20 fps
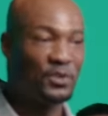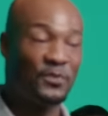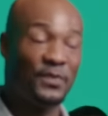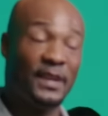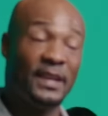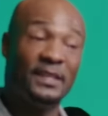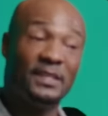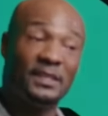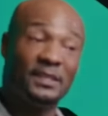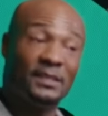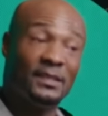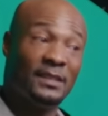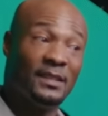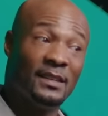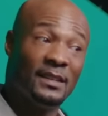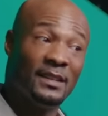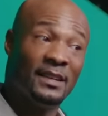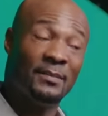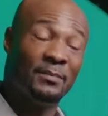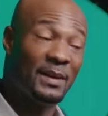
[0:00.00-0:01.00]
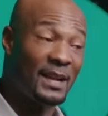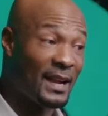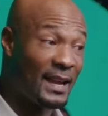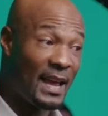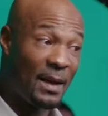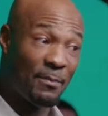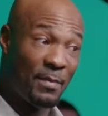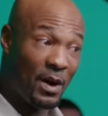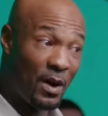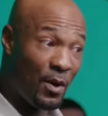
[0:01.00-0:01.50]
face, but I
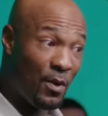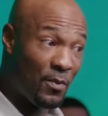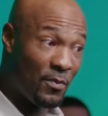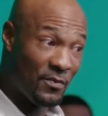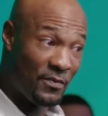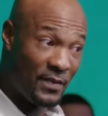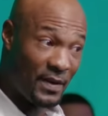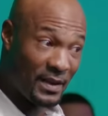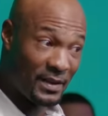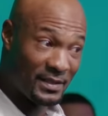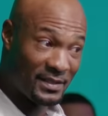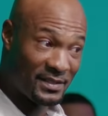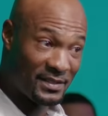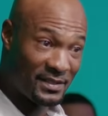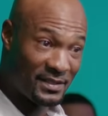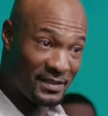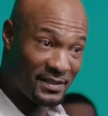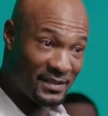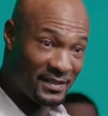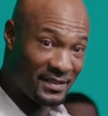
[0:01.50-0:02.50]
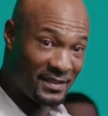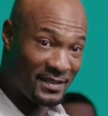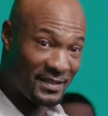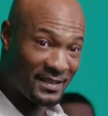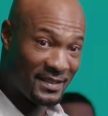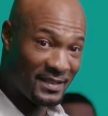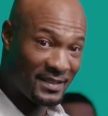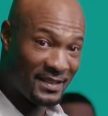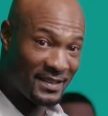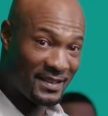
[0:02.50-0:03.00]
got my home face.
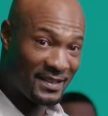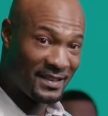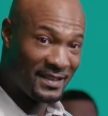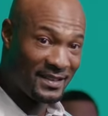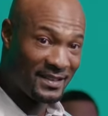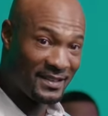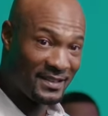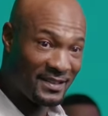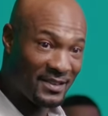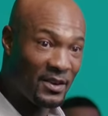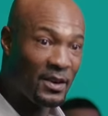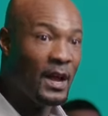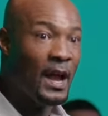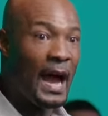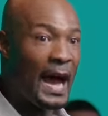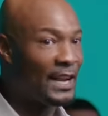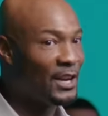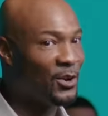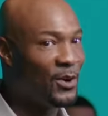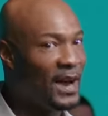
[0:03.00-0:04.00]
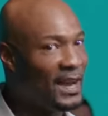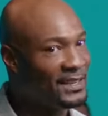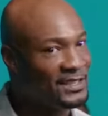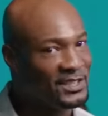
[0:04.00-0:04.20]
Uh, I know how to